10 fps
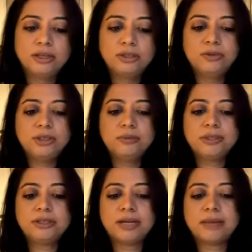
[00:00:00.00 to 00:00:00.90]
Google
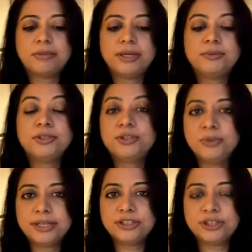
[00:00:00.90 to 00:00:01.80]
will collaborate with
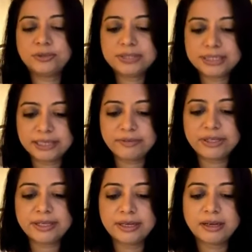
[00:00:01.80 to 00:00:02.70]
two NGOs, Give
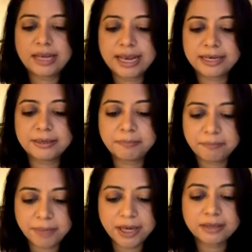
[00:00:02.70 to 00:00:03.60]
India and
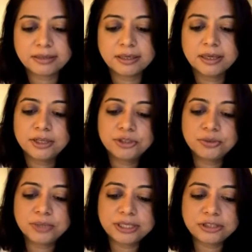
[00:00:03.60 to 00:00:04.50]
PATH,
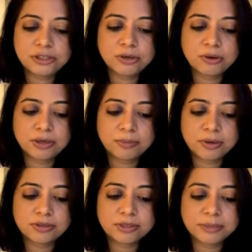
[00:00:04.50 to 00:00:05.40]
to install
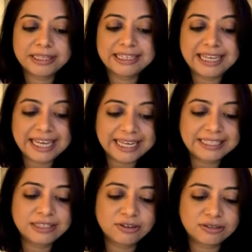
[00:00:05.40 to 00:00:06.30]
approximately
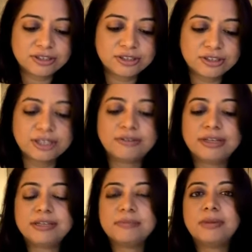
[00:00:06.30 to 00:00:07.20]
80 oxygen
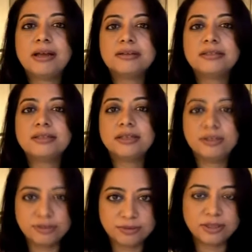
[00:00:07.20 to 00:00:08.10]
generating plants
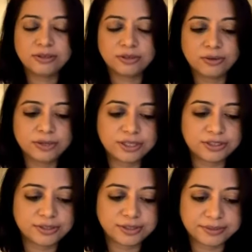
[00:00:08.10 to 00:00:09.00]
in rural
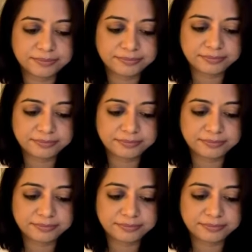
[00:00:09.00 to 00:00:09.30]
locations.